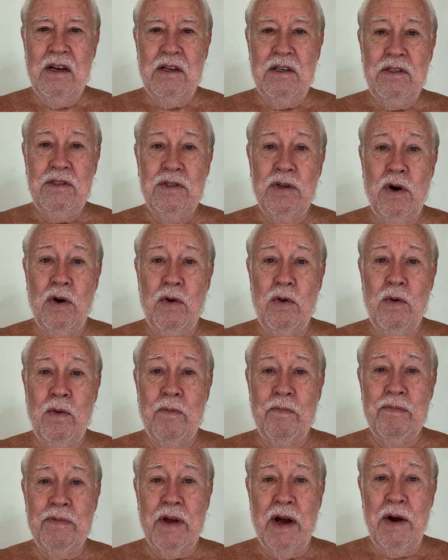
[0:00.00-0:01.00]

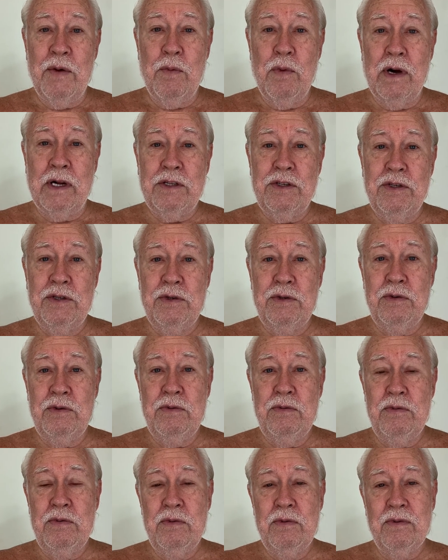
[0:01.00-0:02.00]
So I want
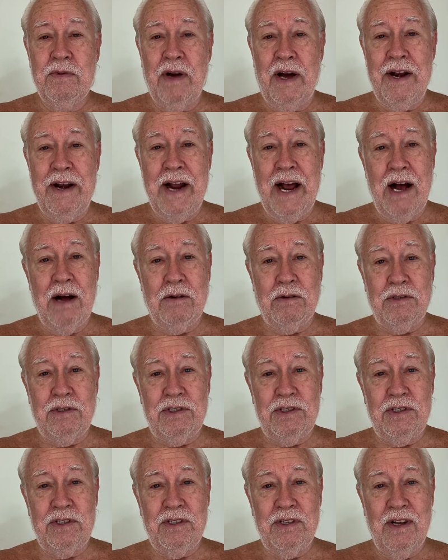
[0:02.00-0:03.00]
to
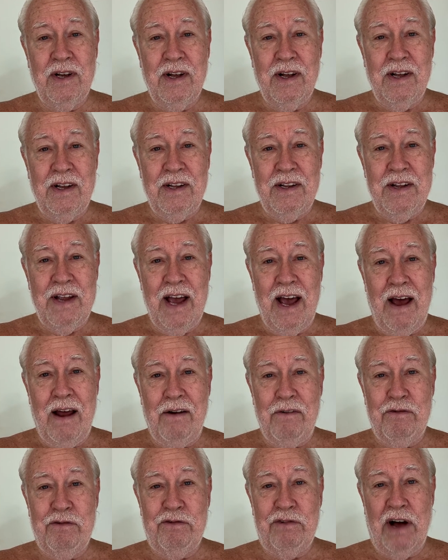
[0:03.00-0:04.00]
announce
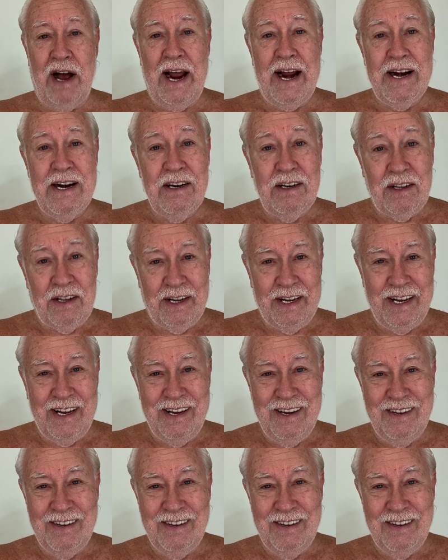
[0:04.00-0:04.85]
that finally,